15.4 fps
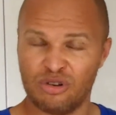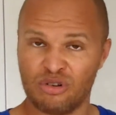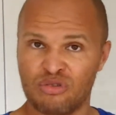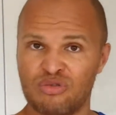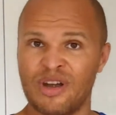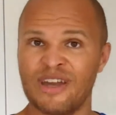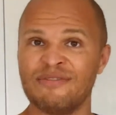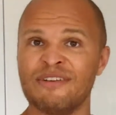your
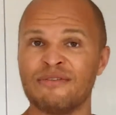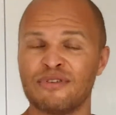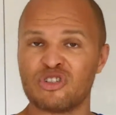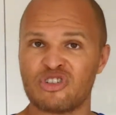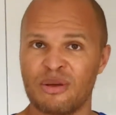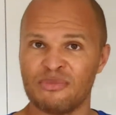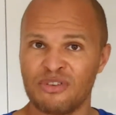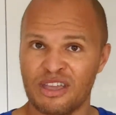craving
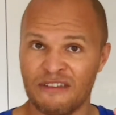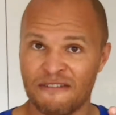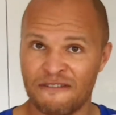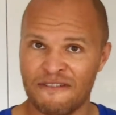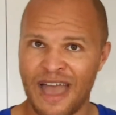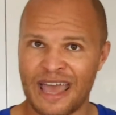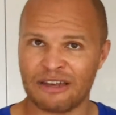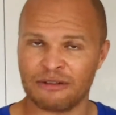for something
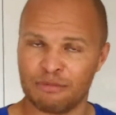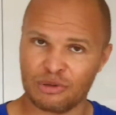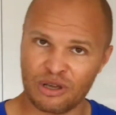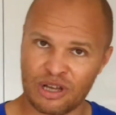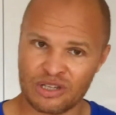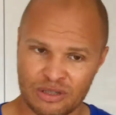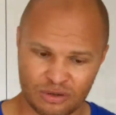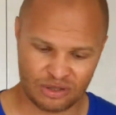fat,
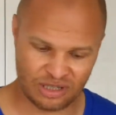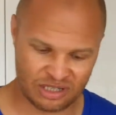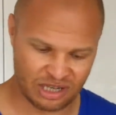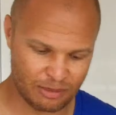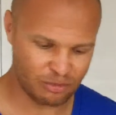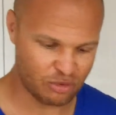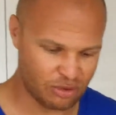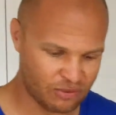because there's the
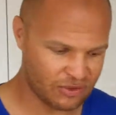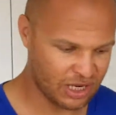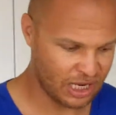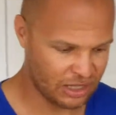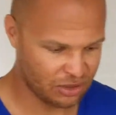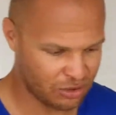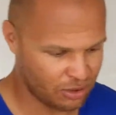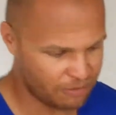same sort of
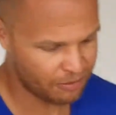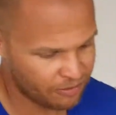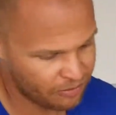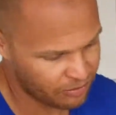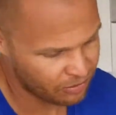texture.